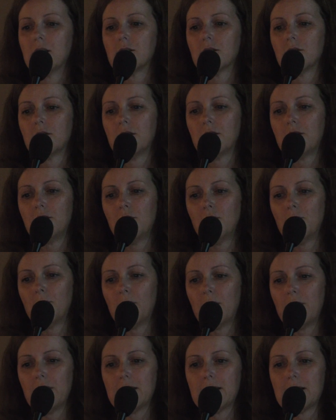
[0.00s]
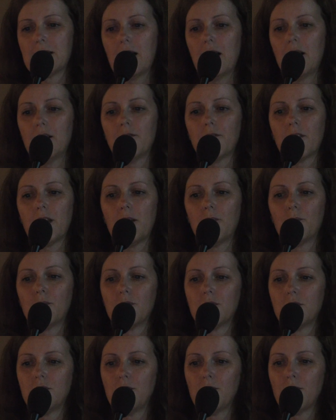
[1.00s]
So the tumor itself can
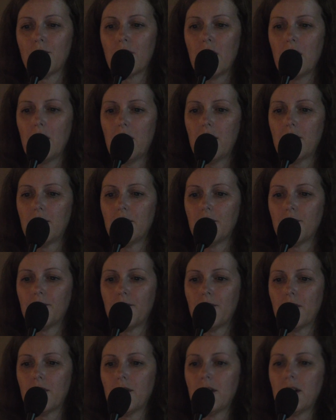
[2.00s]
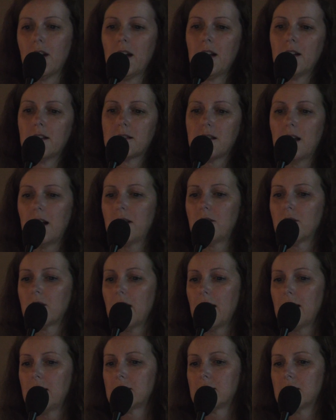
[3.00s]
produce a lot of
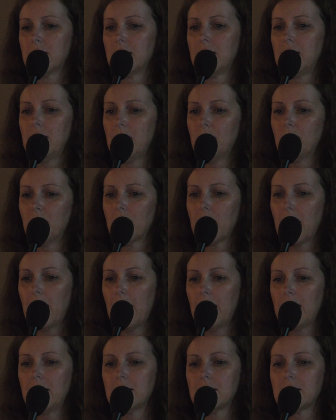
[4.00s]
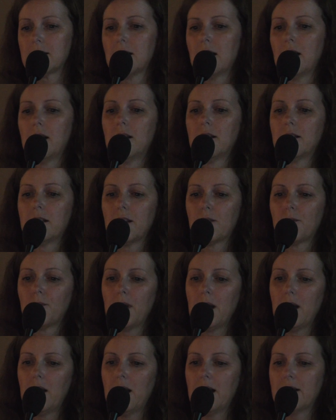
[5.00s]
cytokines and chemokines that
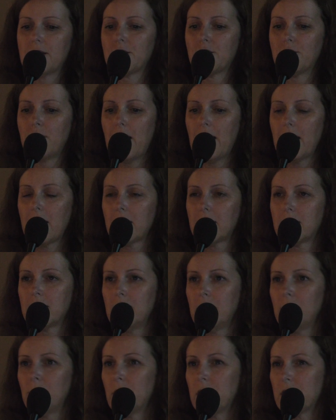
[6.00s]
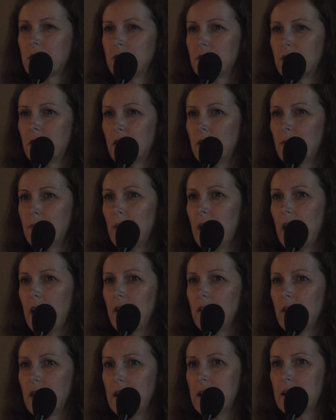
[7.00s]
will attract immature
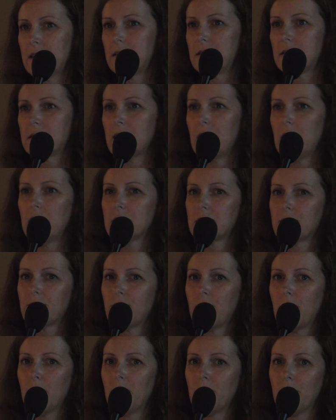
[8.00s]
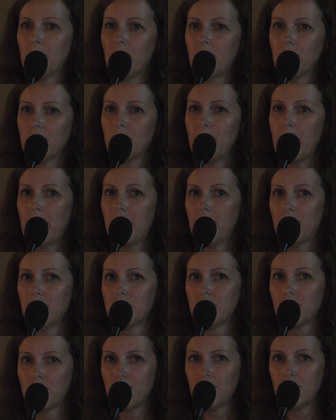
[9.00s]
myeloid cells from the bone
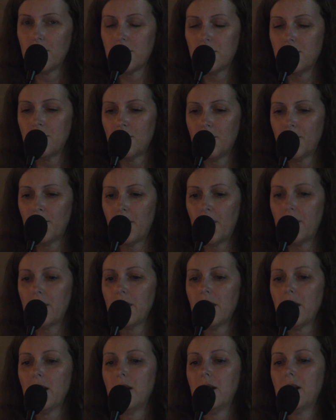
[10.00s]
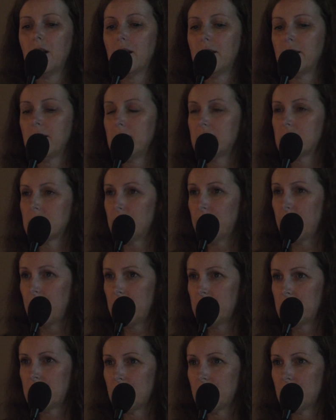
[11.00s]
marrow to the tumor, and these are very